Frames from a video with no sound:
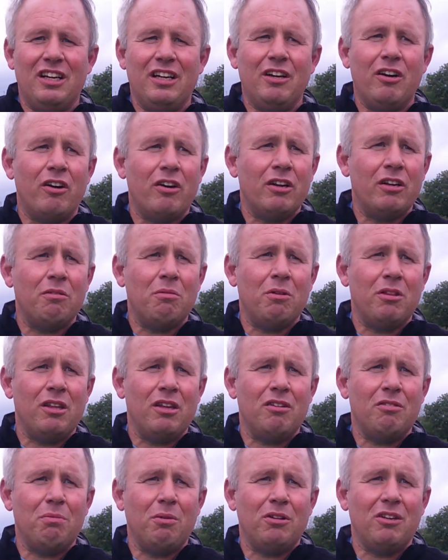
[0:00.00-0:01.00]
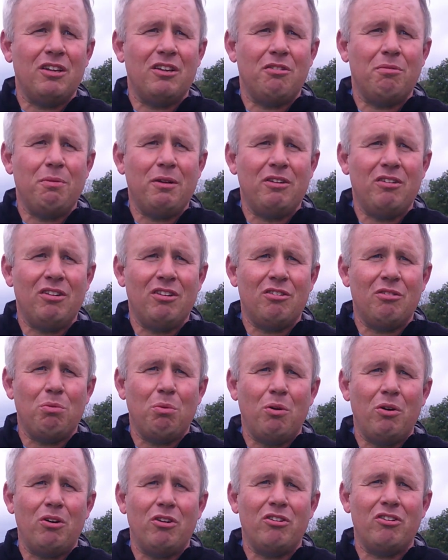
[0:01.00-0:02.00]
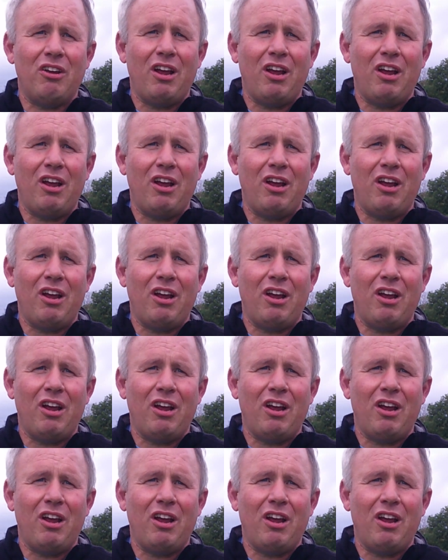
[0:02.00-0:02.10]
learning with these multi-species swards.